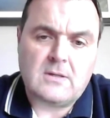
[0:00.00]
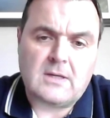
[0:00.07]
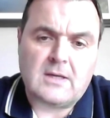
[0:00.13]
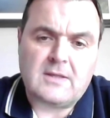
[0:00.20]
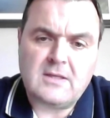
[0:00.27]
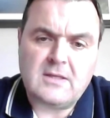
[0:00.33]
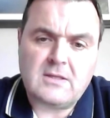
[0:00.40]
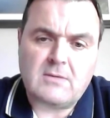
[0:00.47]
I
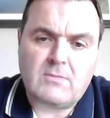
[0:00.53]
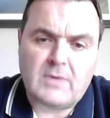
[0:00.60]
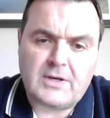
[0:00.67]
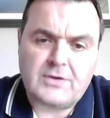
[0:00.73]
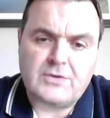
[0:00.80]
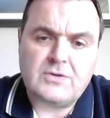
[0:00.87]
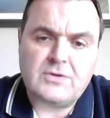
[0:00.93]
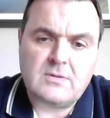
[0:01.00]
think they
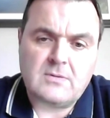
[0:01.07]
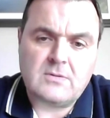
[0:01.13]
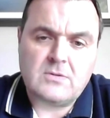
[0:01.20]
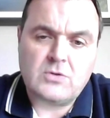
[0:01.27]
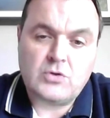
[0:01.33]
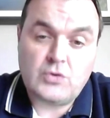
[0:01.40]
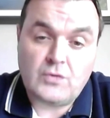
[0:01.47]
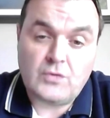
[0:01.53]
went
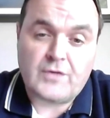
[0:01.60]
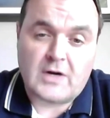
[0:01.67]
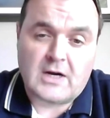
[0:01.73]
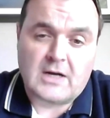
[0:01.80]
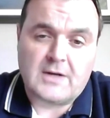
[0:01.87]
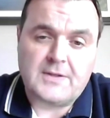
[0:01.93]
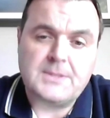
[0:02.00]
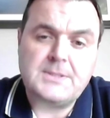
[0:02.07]
too
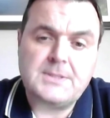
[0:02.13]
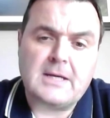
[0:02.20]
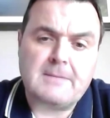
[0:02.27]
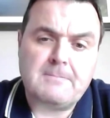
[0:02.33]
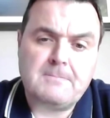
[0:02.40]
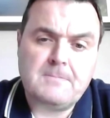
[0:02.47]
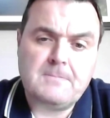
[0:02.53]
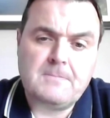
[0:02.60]
far this
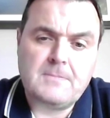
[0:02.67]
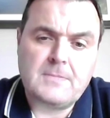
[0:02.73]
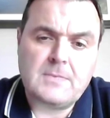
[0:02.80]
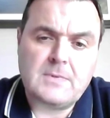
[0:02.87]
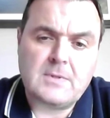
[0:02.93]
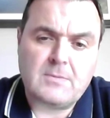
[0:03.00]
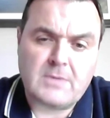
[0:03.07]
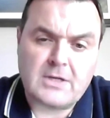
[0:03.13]
time.
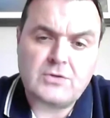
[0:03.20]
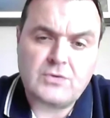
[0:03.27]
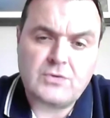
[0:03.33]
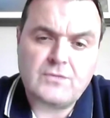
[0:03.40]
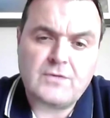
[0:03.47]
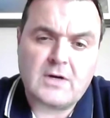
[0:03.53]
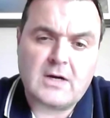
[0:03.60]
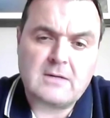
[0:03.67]
They went too
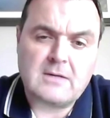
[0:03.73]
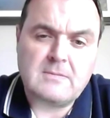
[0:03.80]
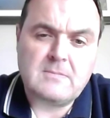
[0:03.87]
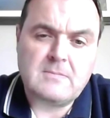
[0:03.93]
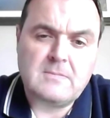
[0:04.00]
far.